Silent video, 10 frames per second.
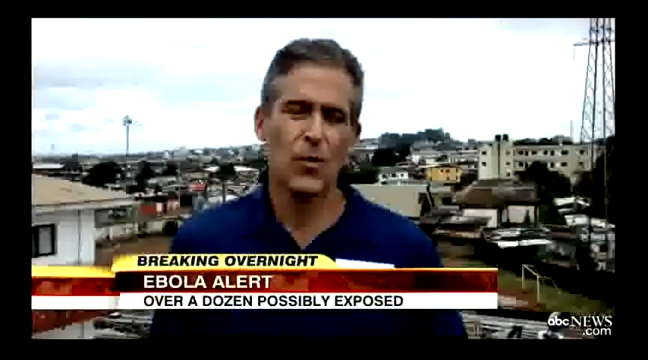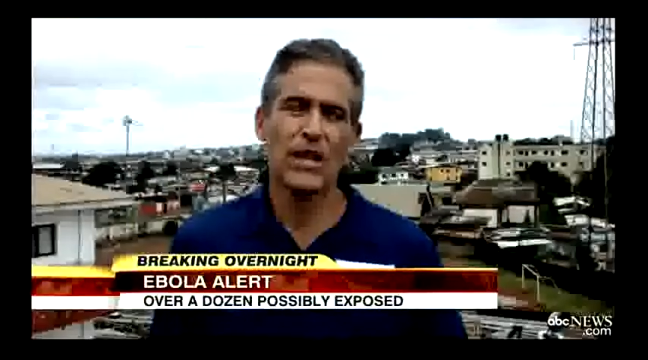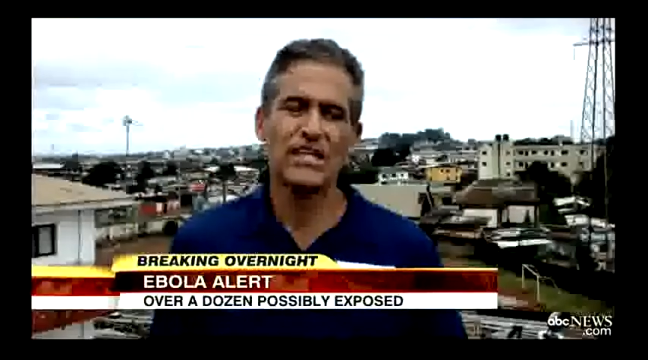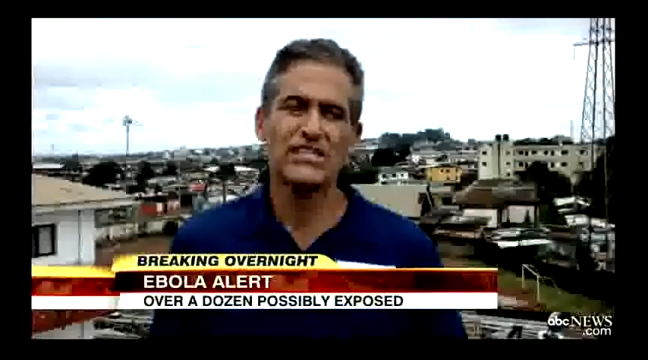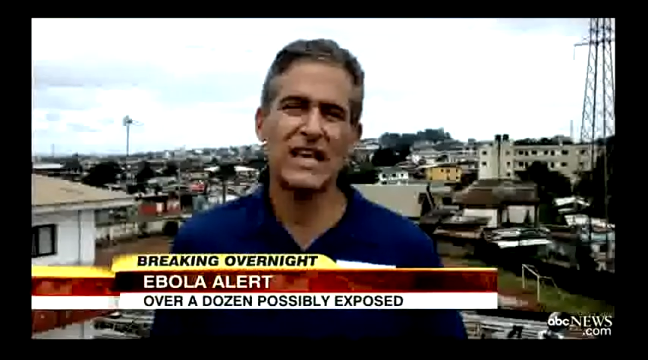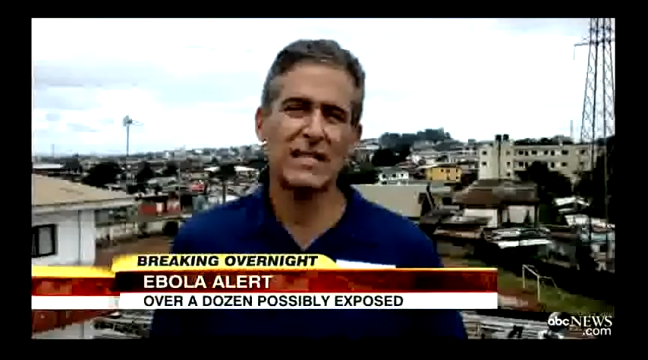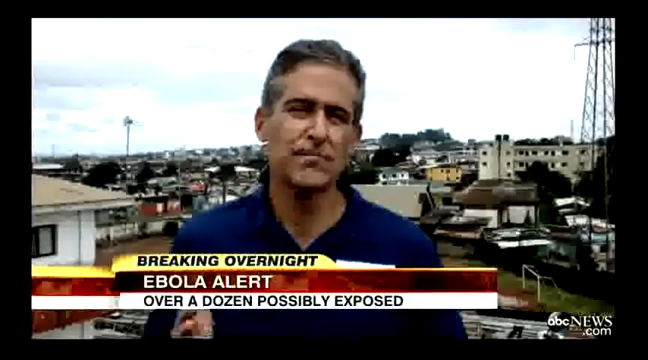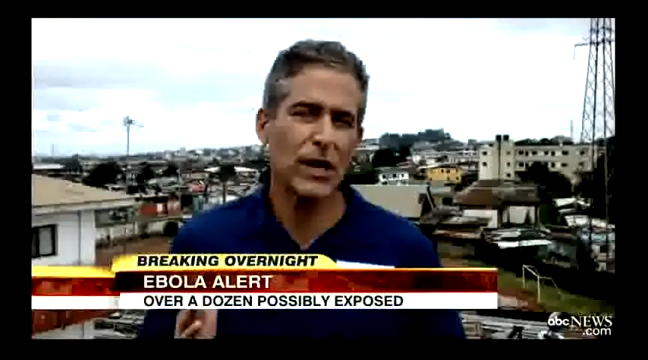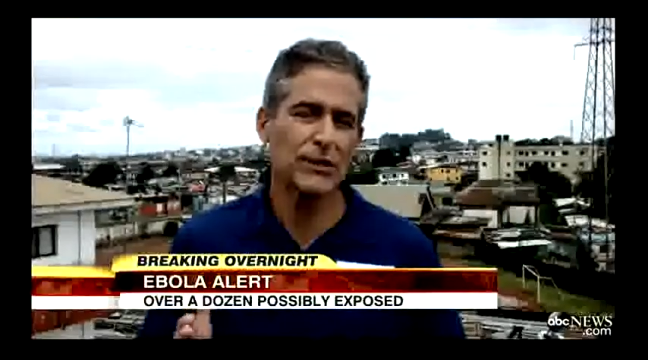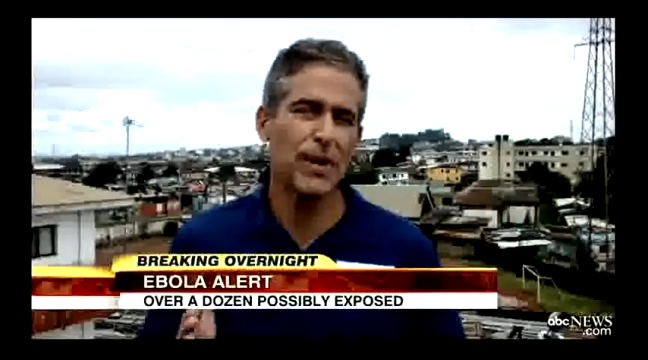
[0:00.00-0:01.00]
there, Rich?
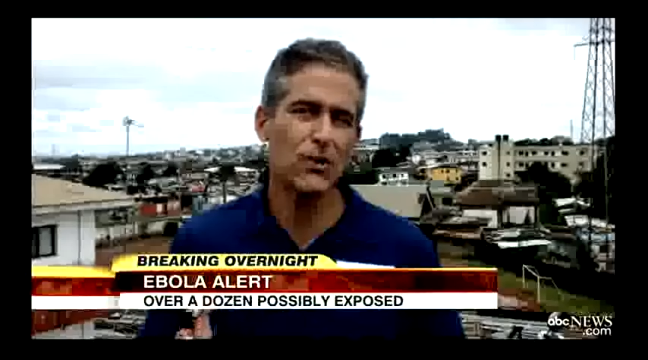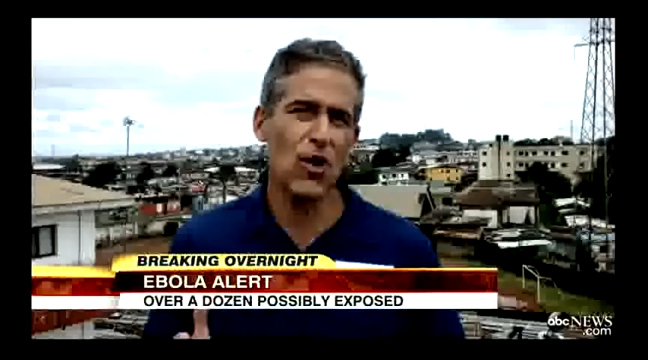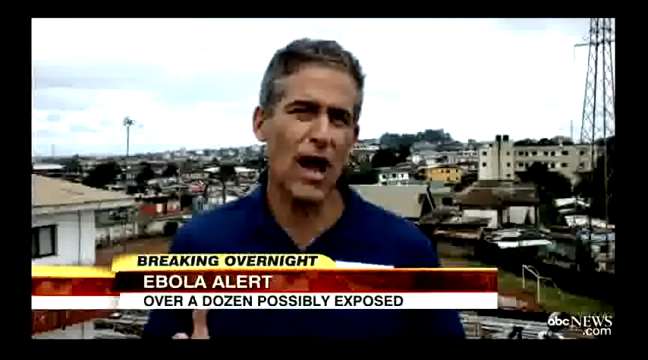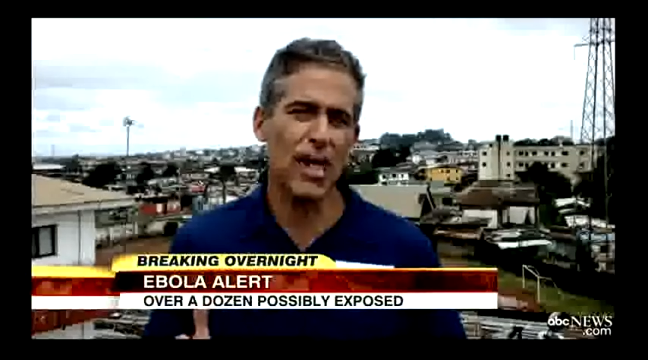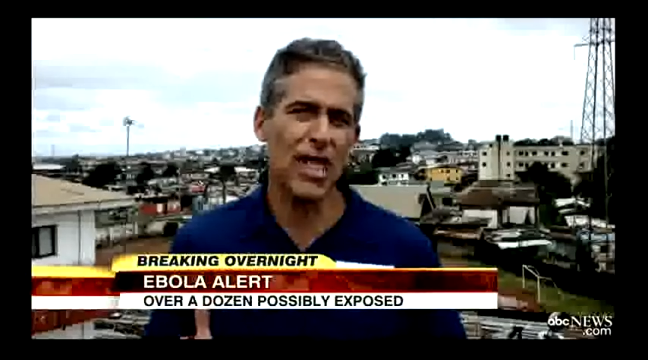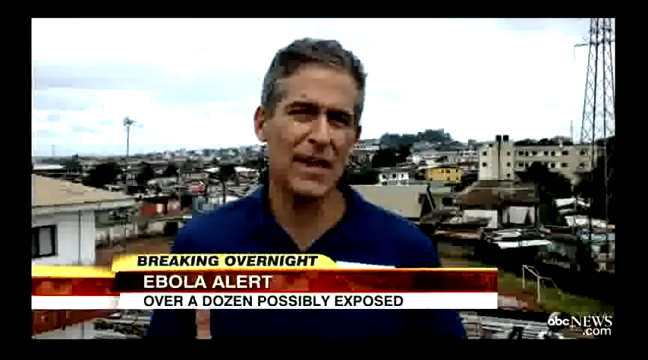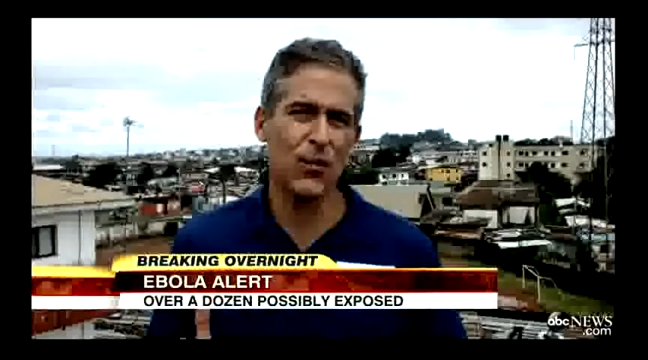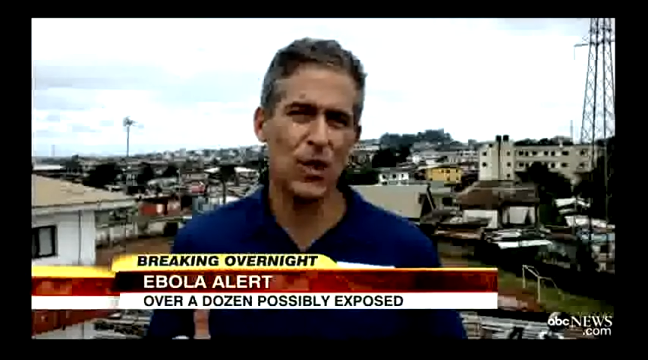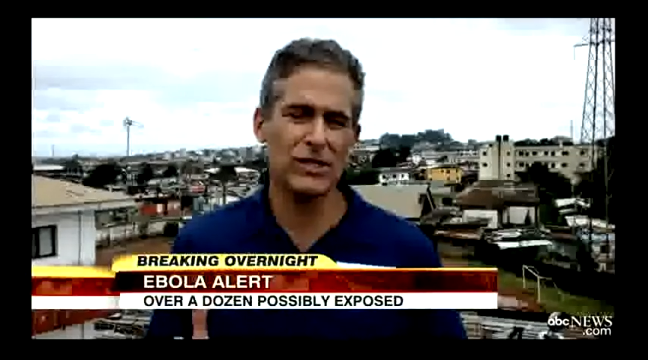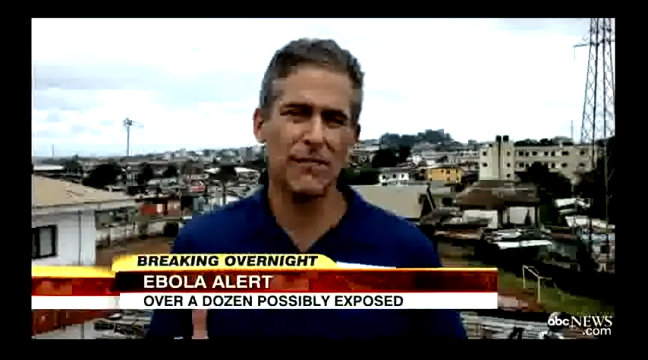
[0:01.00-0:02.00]
Well,
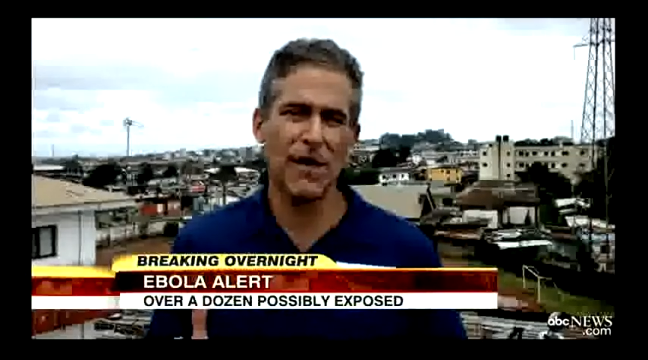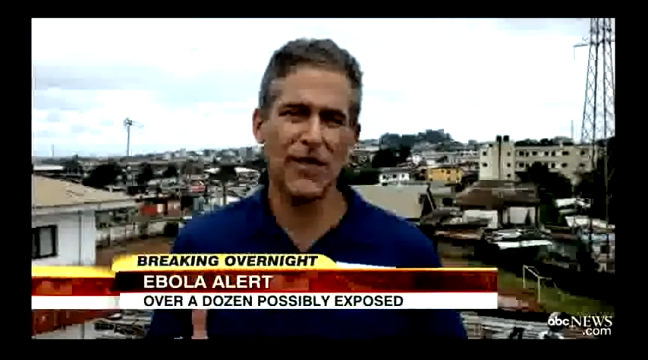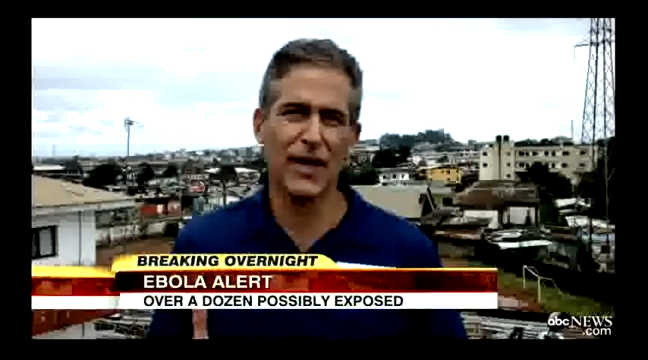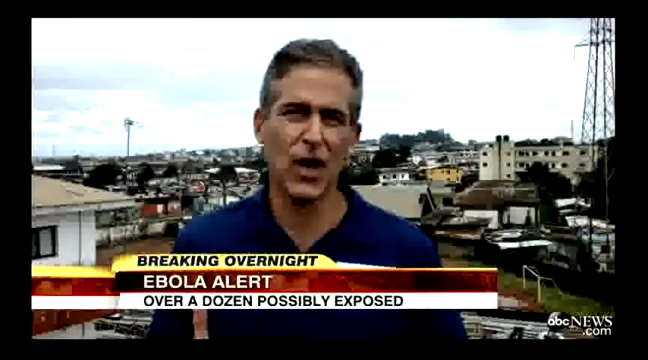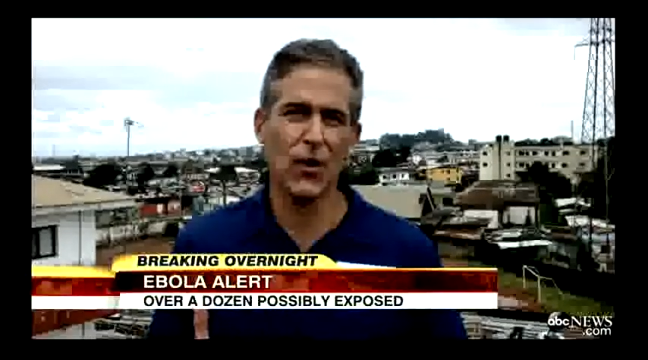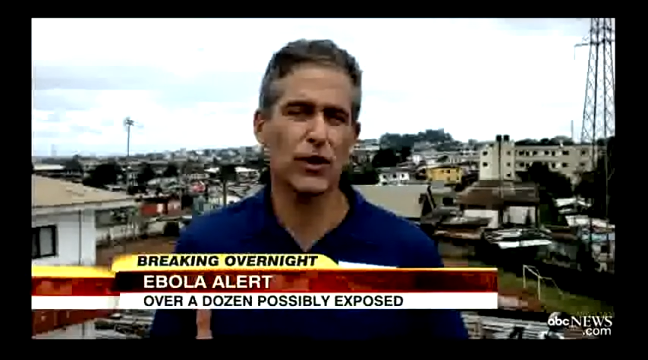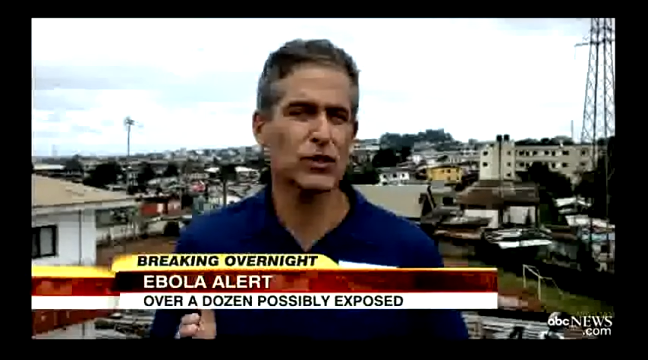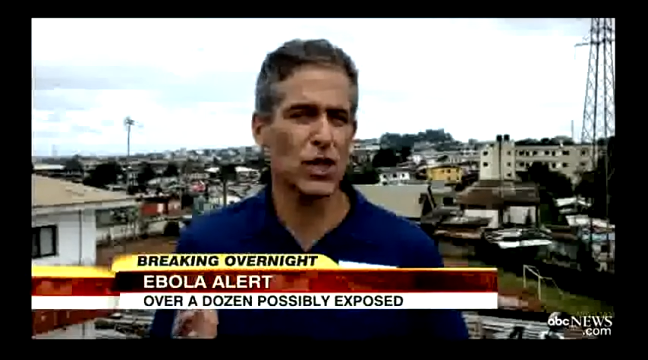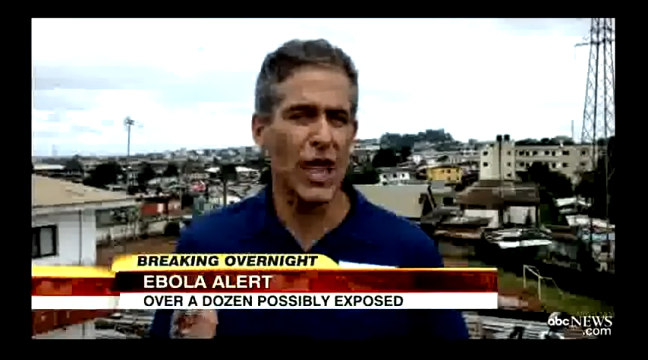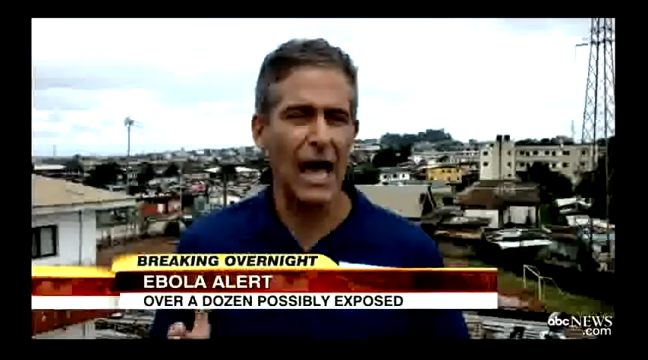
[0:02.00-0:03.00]
it's much better,
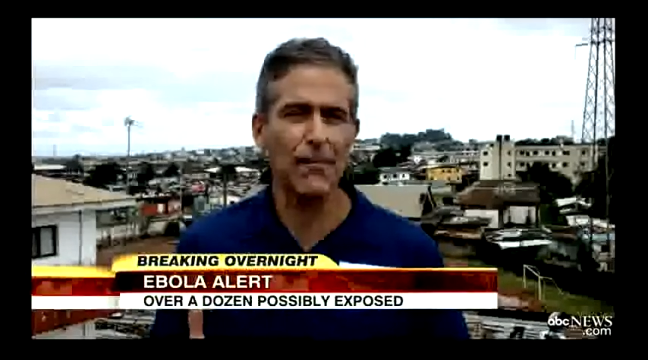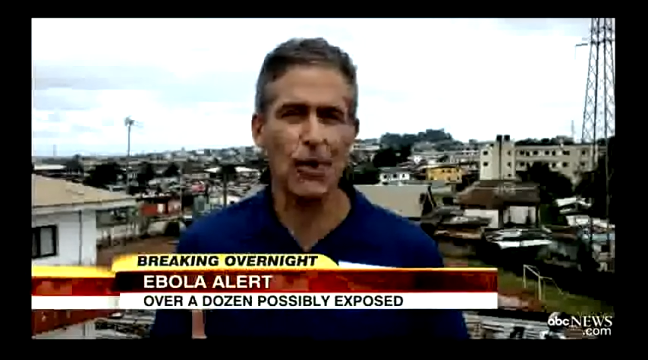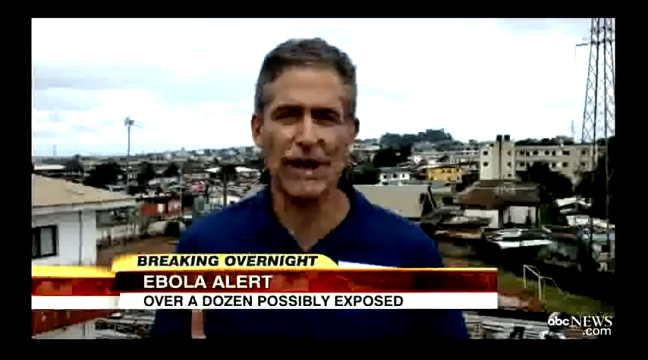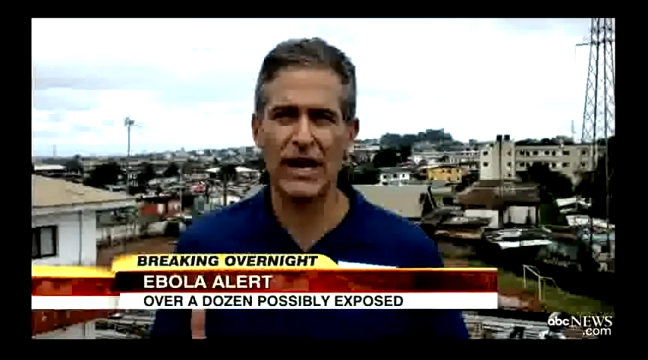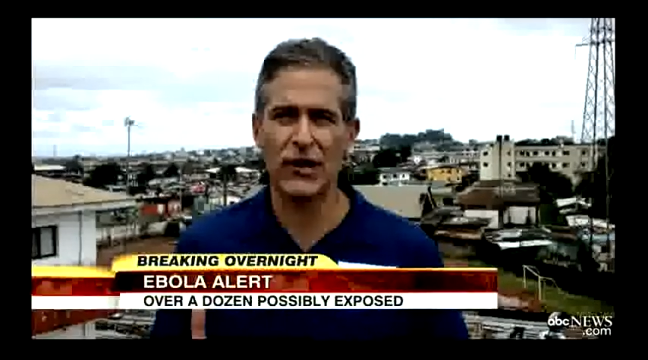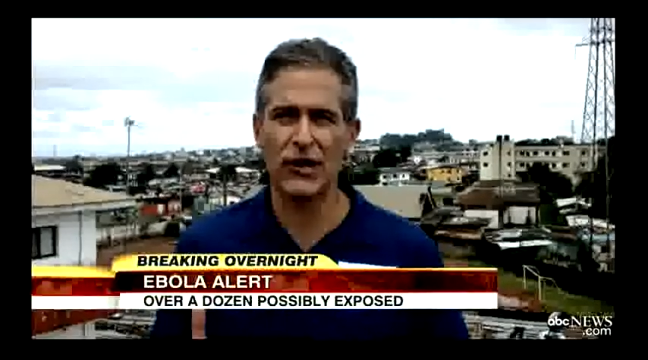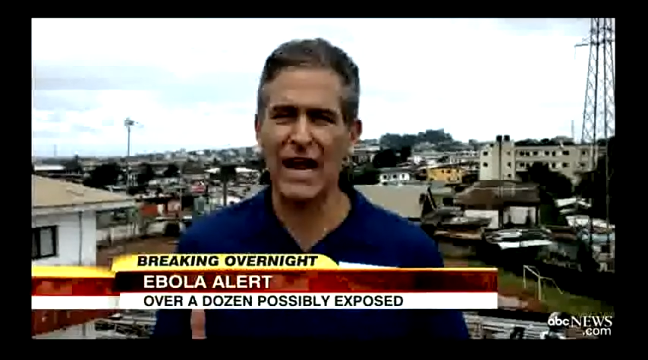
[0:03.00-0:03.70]
Robin, than it was a month